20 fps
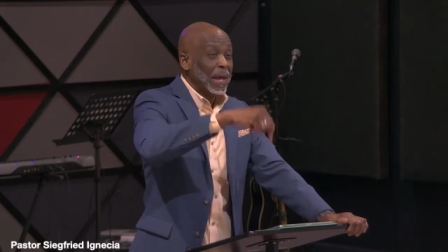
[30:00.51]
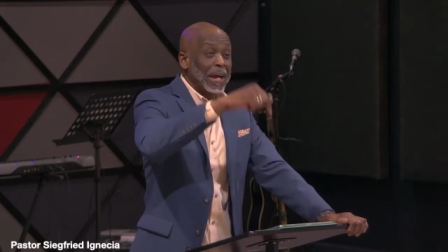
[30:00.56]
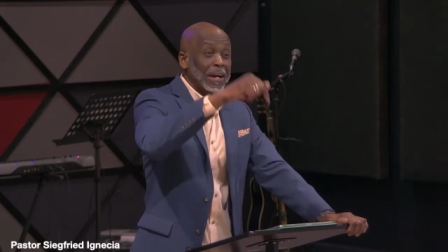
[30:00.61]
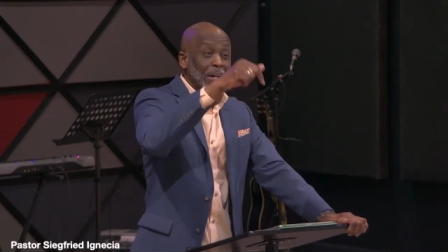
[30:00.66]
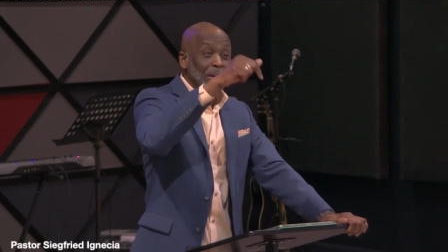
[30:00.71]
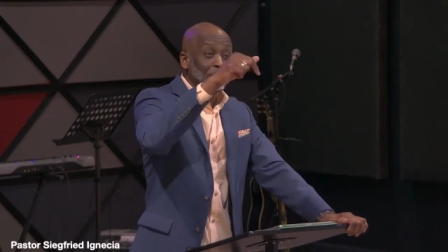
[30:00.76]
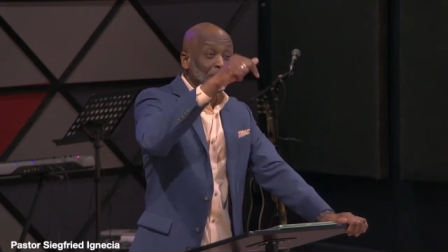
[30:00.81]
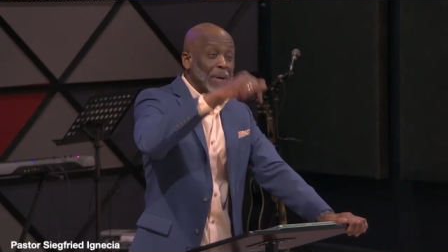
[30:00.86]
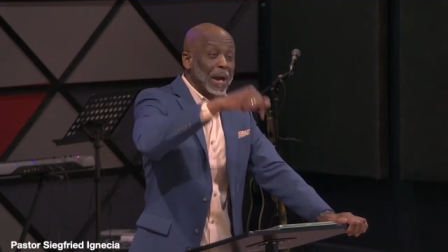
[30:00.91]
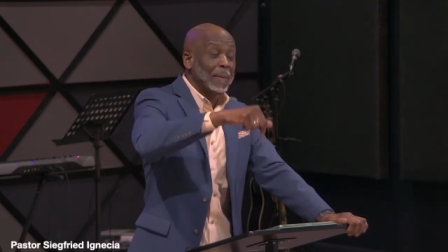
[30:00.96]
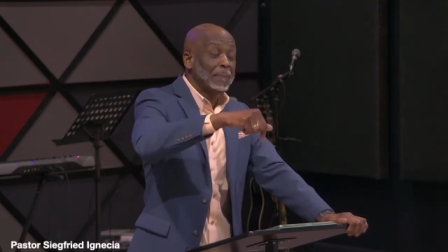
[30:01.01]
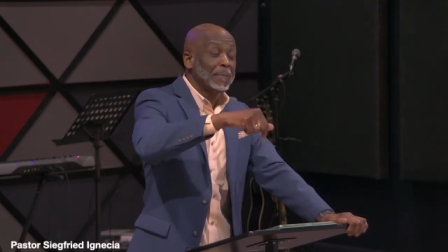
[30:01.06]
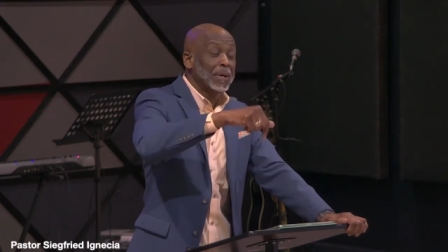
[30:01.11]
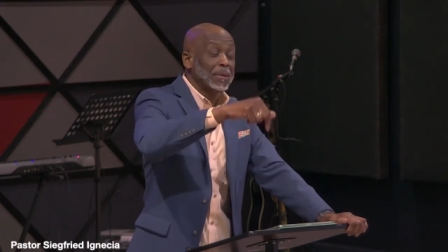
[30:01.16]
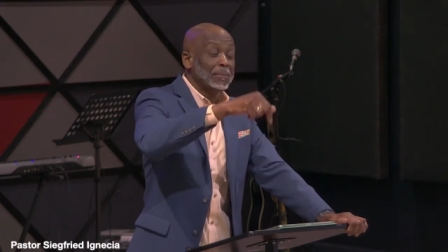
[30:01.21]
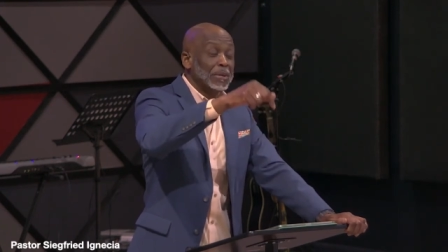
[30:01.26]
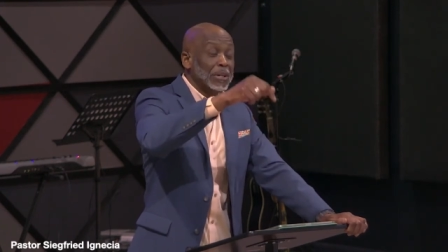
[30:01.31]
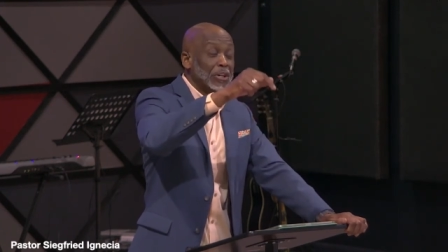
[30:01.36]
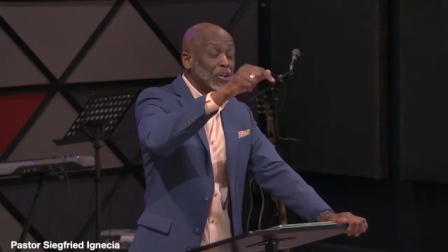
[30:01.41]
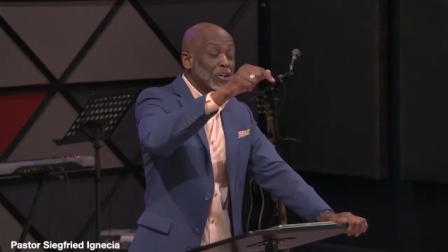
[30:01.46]
And
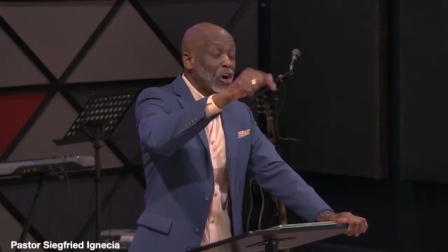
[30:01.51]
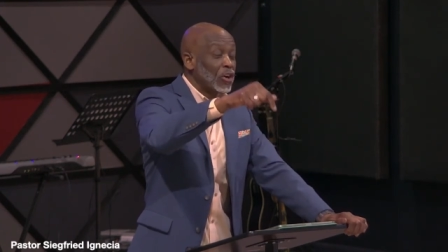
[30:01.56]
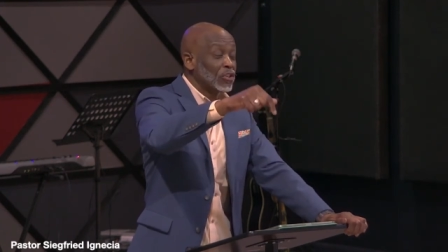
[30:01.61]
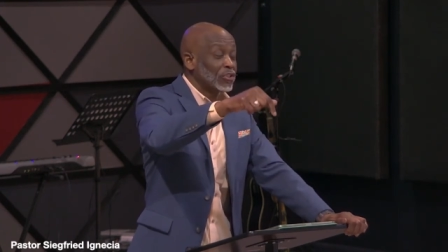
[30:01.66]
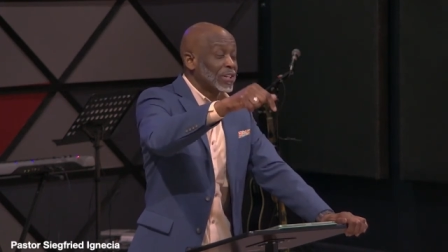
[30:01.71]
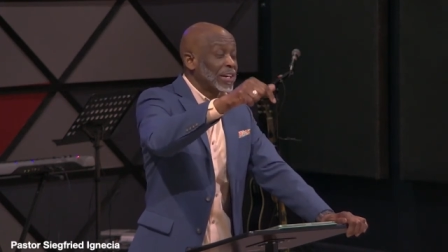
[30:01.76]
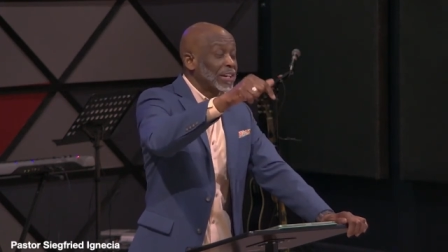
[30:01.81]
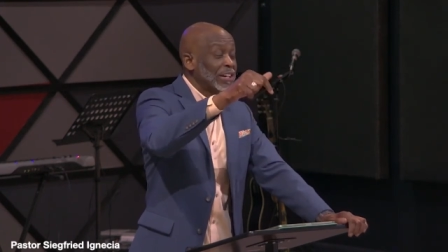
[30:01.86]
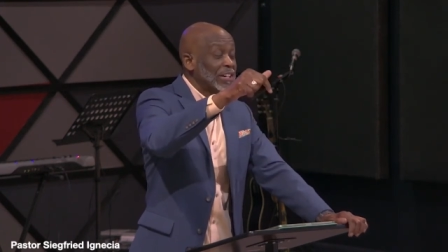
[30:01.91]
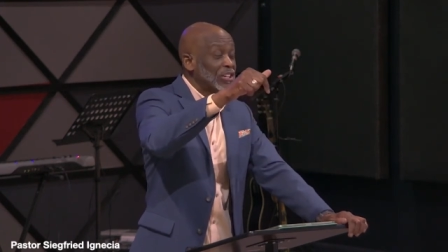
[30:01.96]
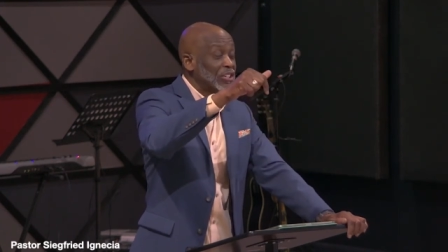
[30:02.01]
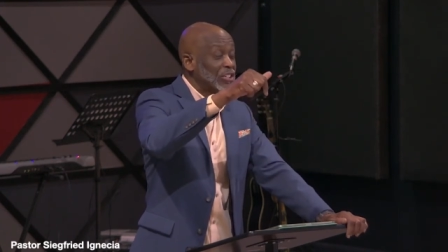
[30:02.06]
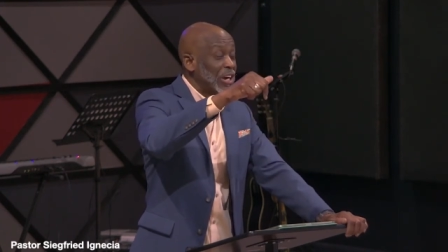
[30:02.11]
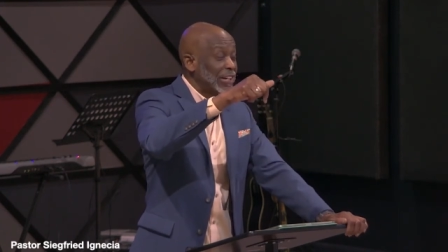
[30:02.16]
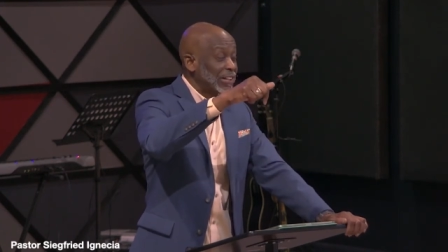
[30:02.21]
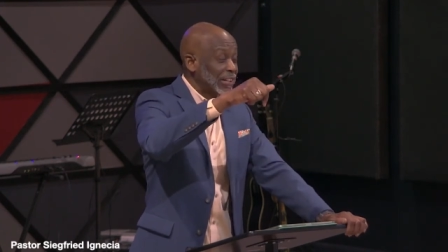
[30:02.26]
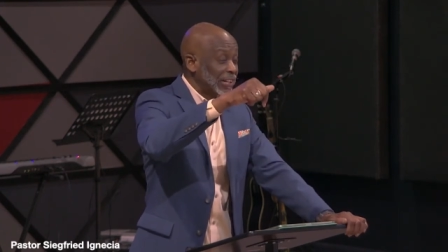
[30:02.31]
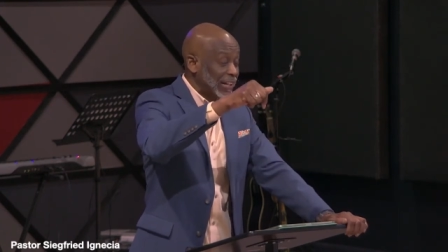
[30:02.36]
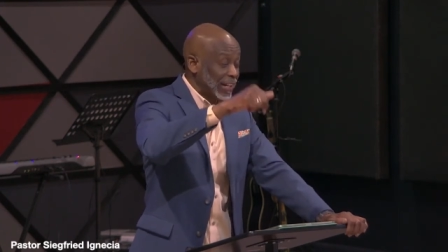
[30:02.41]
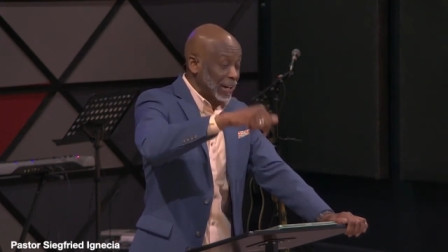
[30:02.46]
remember, because they
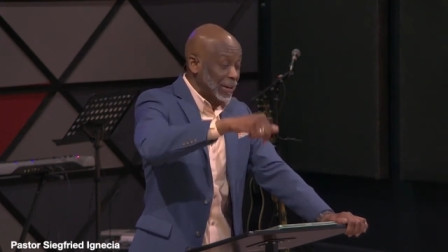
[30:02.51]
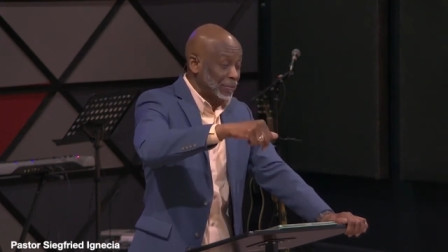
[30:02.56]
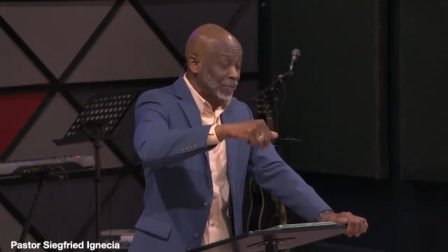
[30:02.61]
rejected